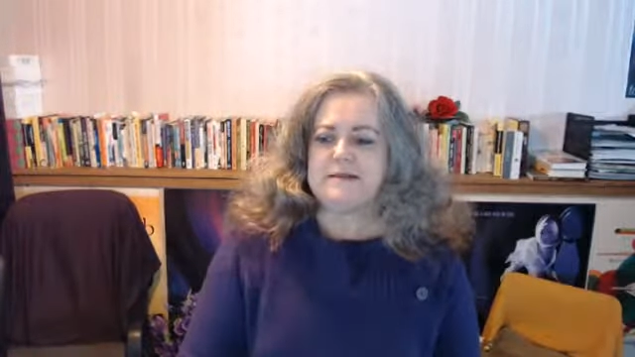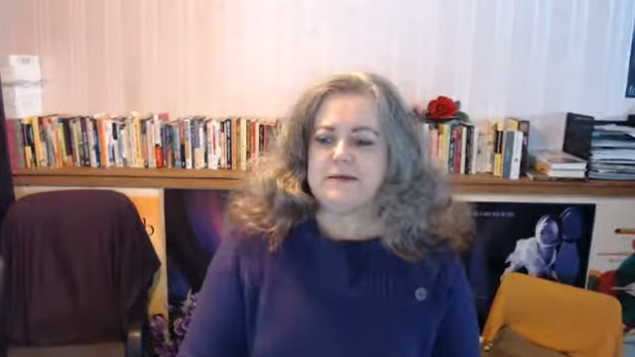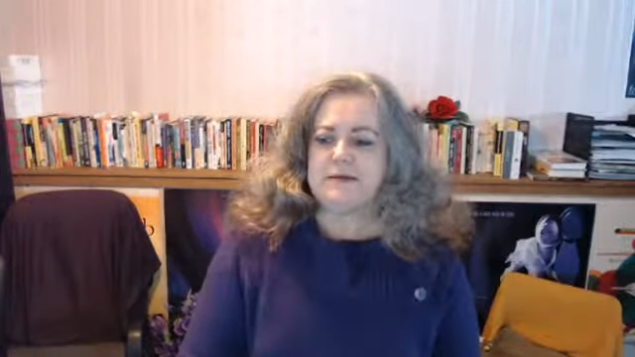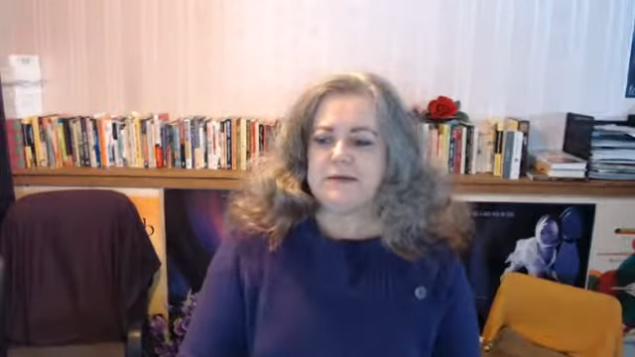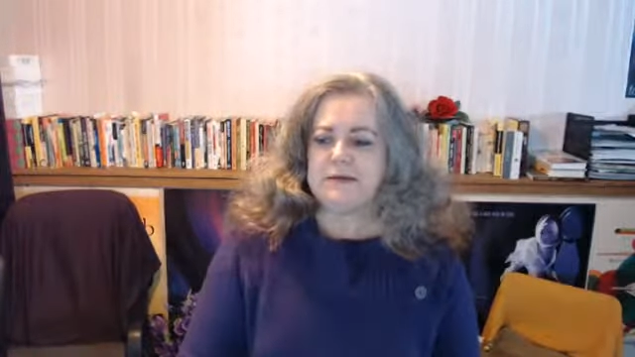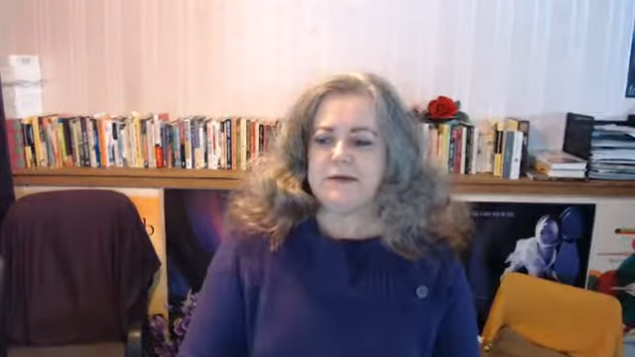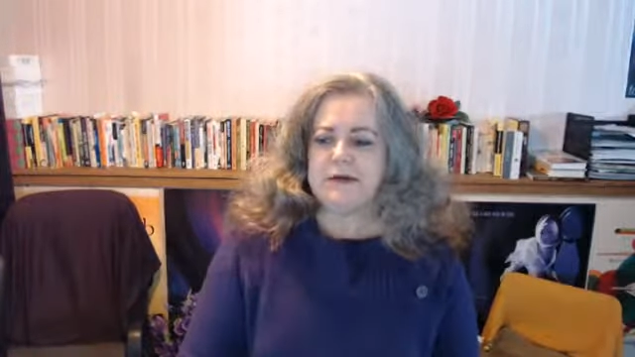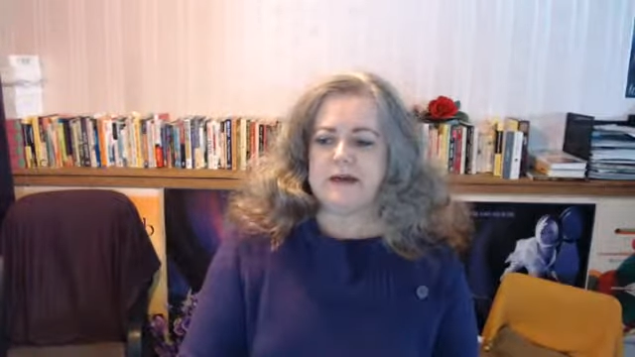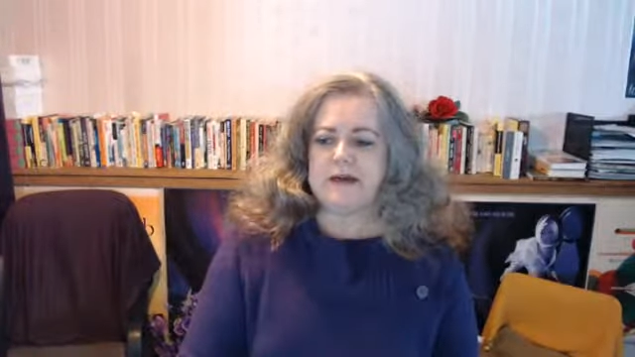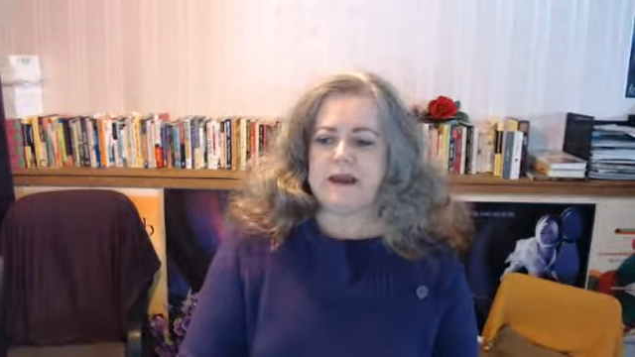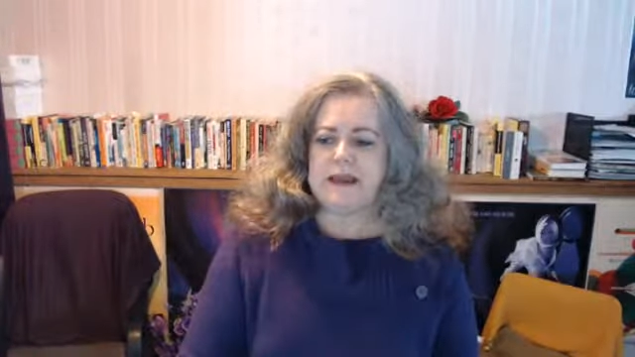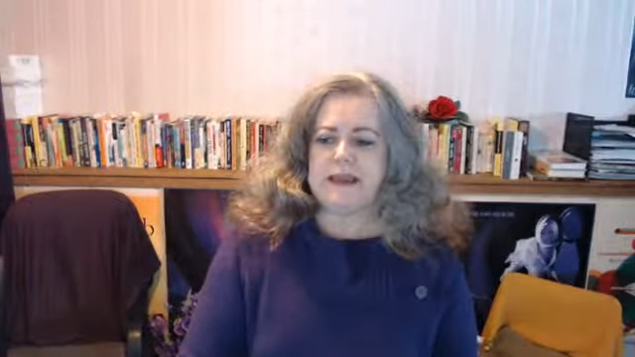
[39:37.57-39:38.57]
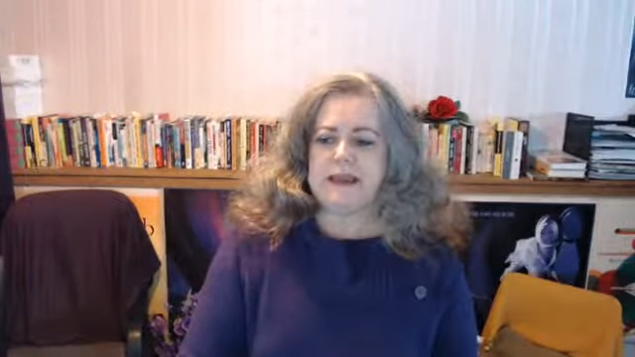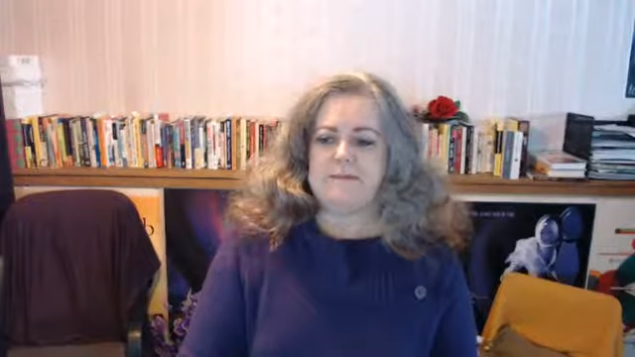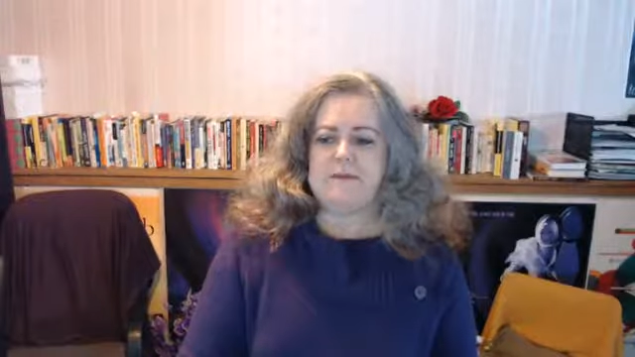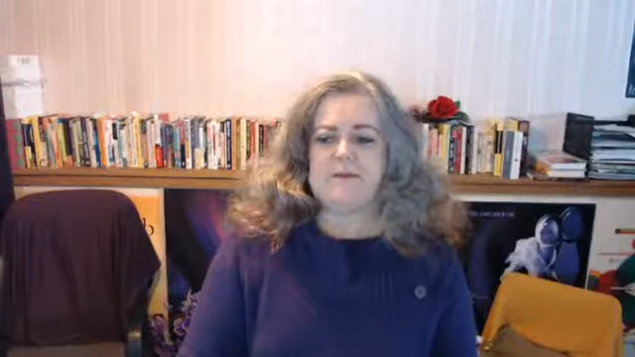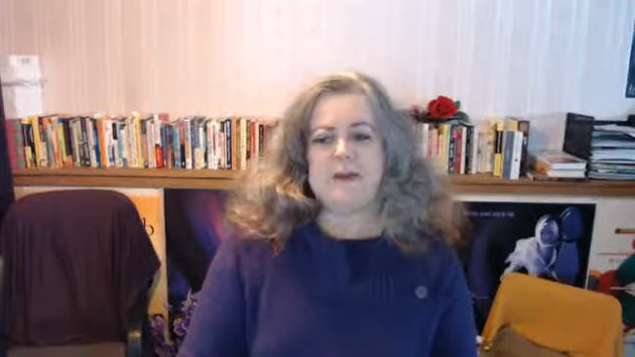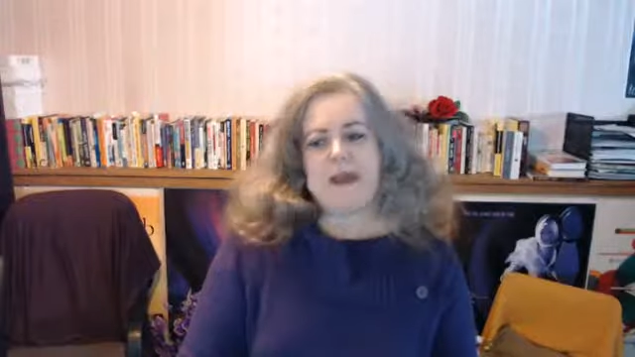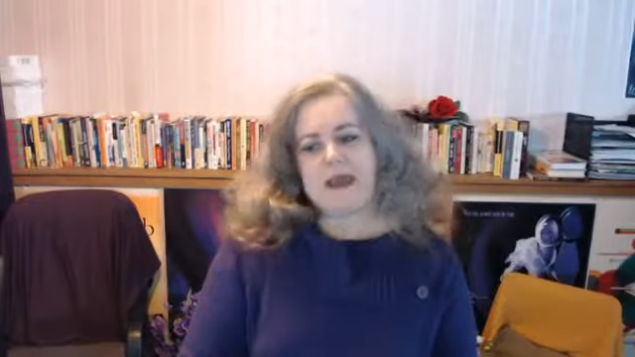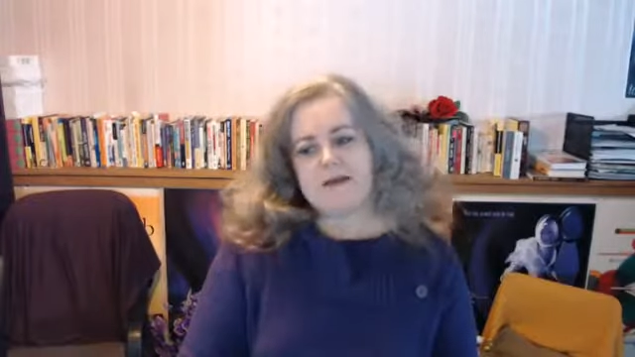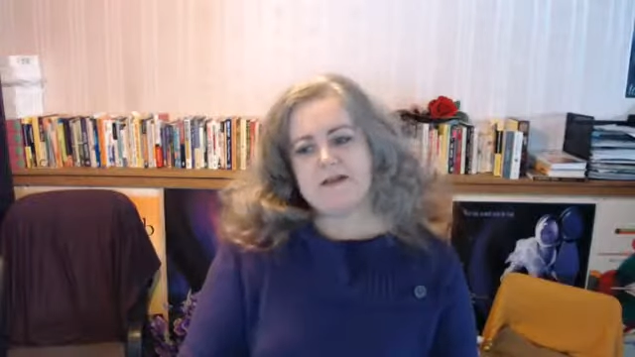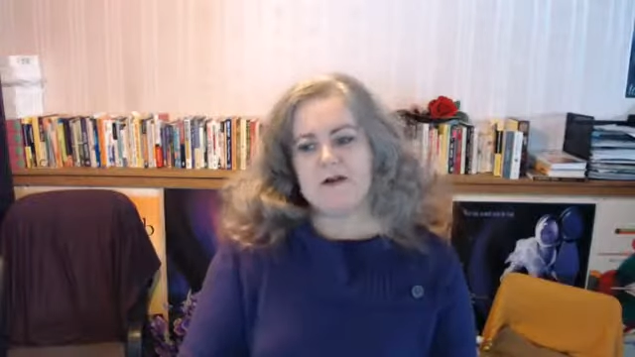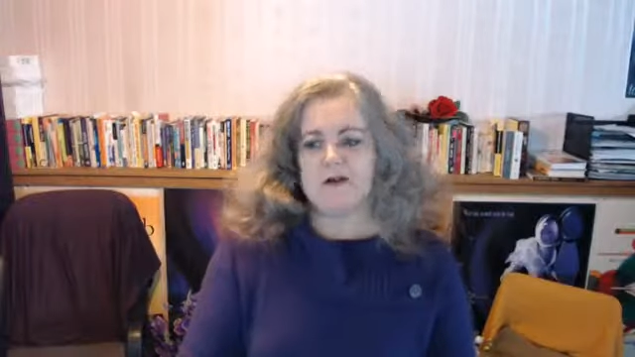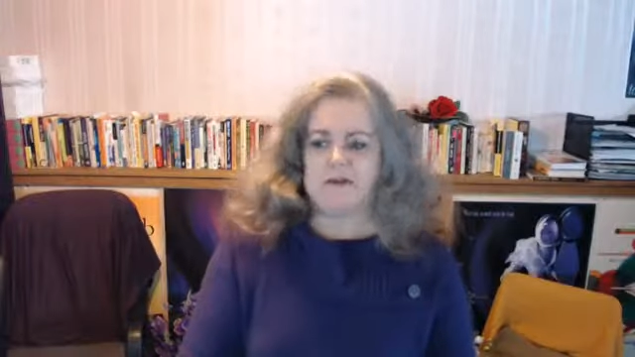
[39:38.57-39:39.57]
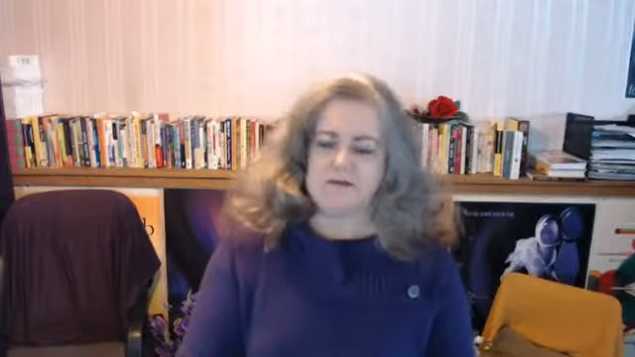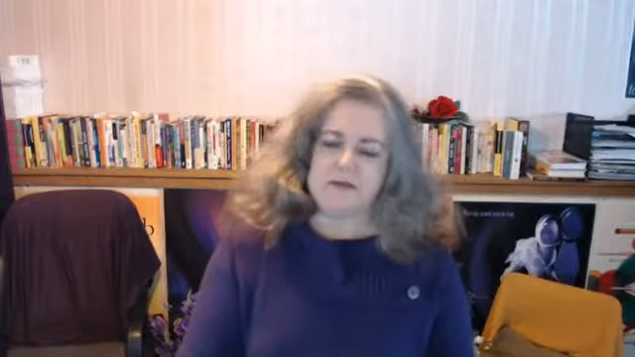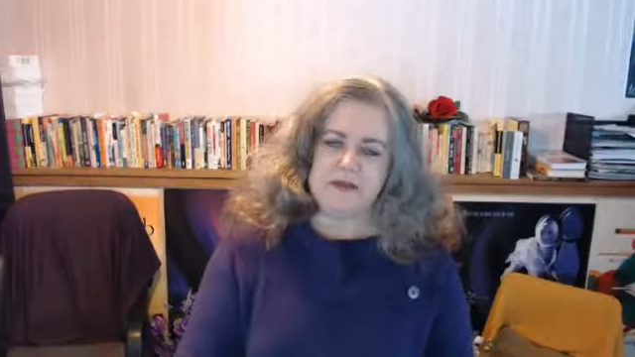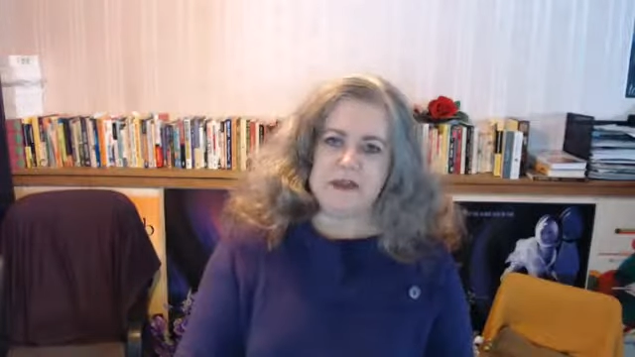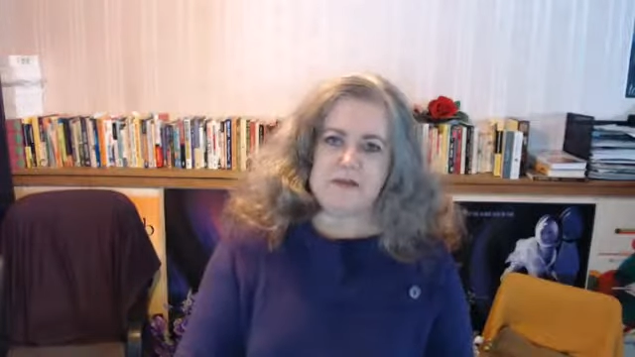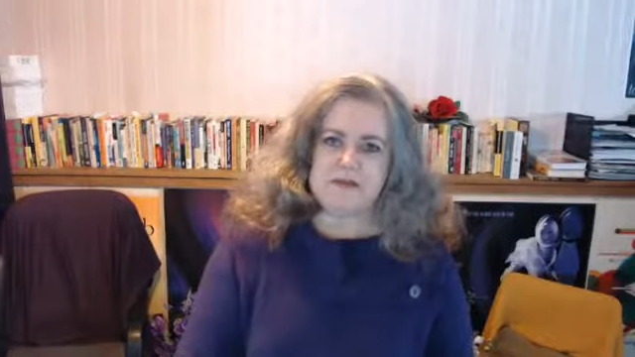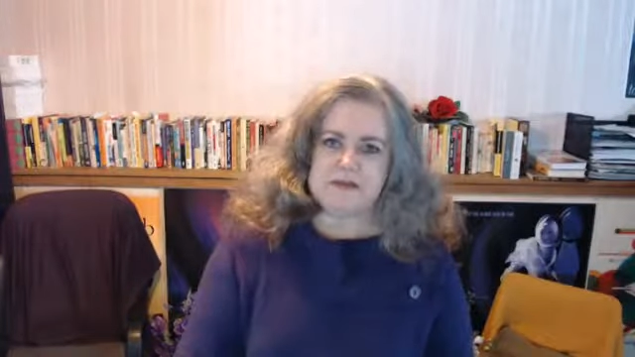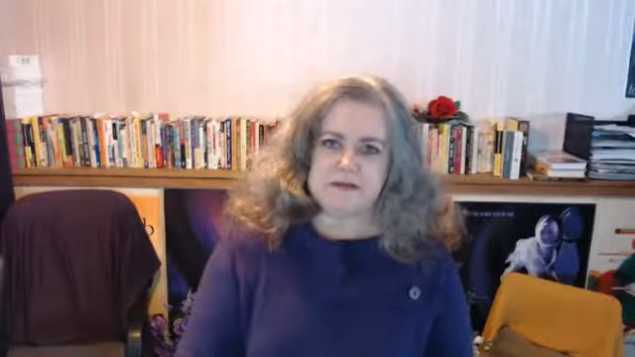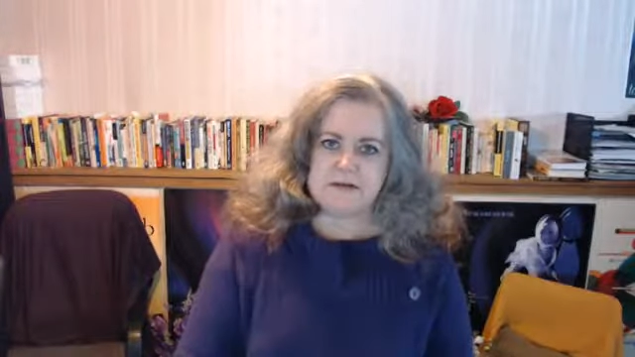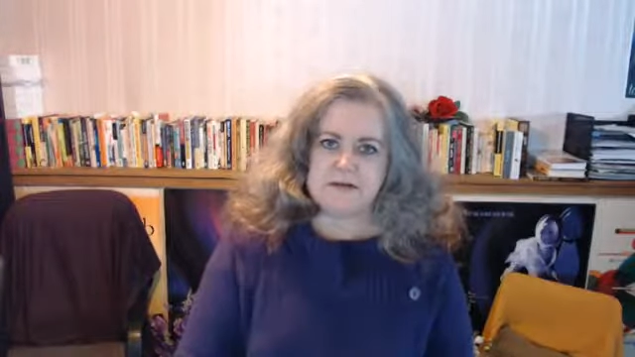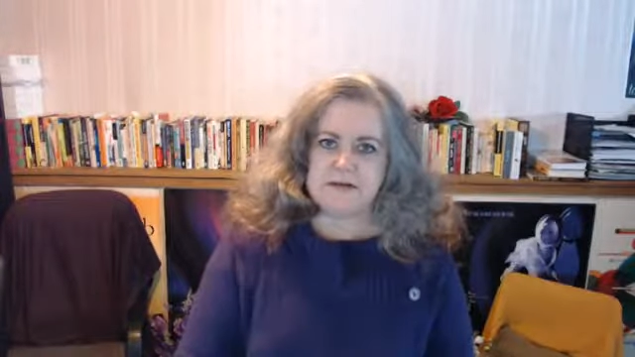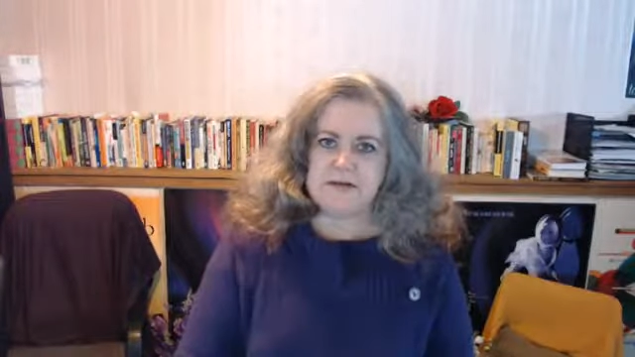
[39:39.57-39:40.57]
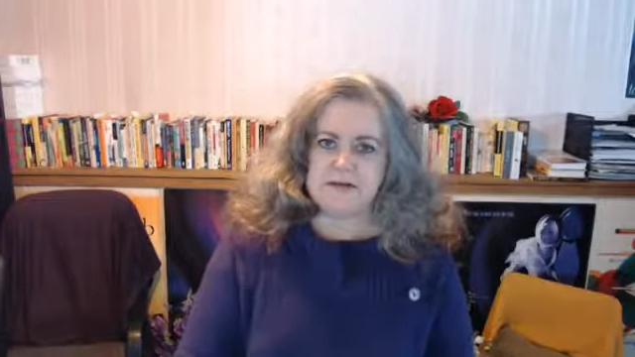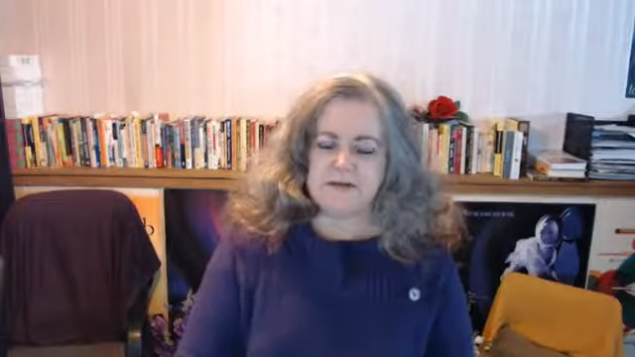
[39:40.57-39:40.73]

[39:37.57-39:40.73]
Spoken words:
I keep them out of the Amazon